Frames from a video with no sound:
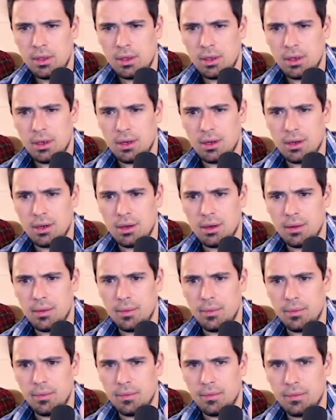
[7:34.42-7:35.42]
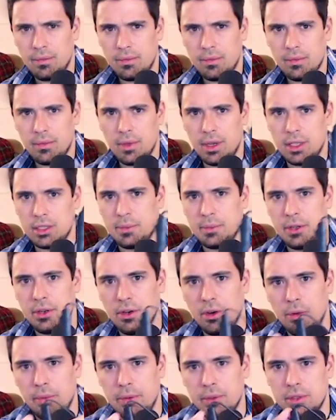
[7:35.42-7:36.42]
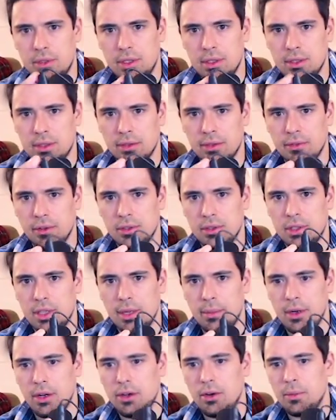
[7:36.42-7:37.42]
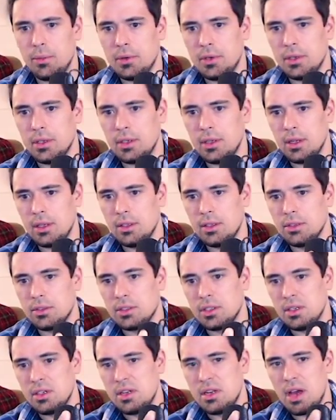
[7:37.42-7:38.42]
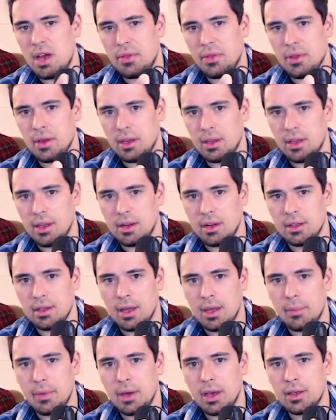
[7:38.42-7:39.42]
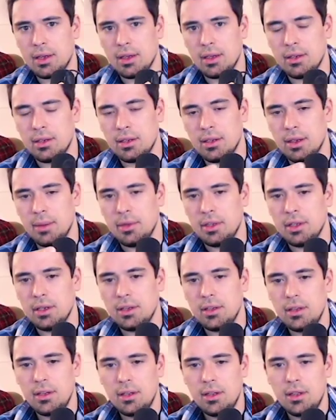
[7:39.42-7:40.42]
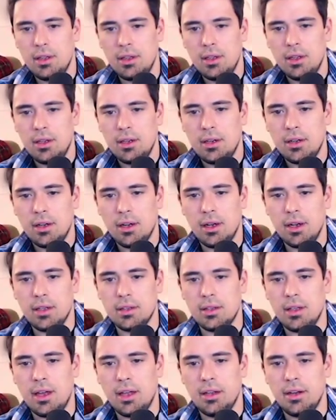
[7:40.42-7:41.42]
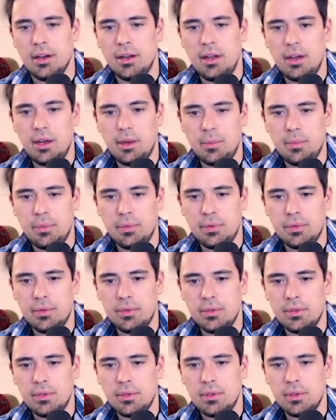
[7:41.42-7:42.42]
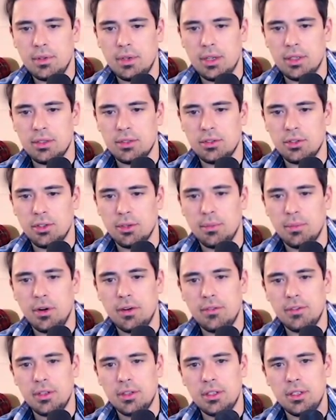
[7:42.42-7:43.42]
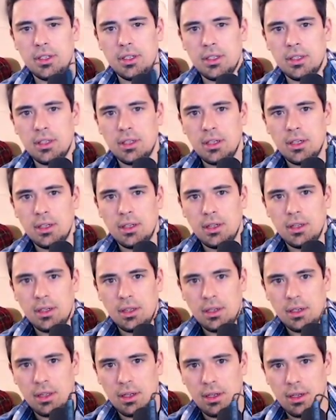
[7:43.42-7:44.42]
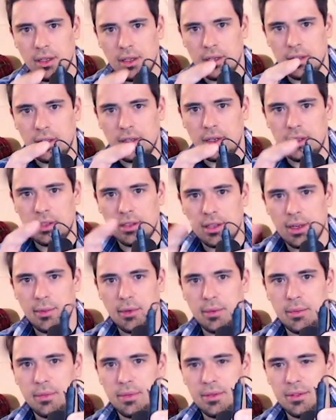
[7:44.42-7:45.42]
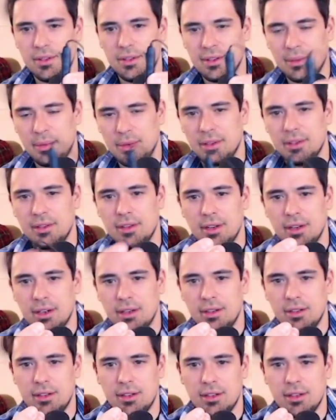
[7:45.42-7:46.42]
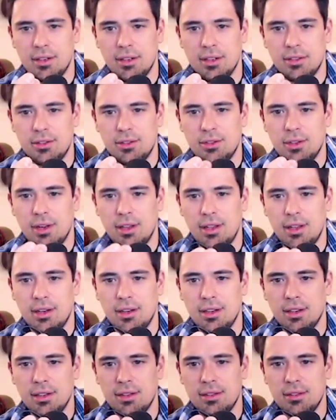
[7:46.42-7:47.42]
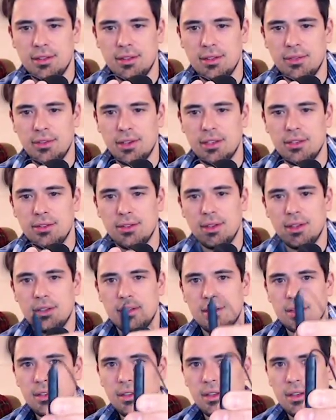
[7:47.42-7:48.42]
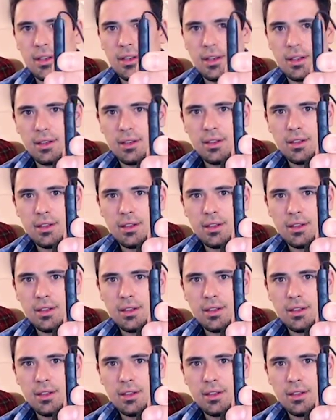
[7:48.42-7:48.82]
has been open since the first time I opened it, and there's nothing getting that back in. I mean, I line it up, I insert it perfectly, and anytime it, I mean, here, I'll try that again, see if I can do that again.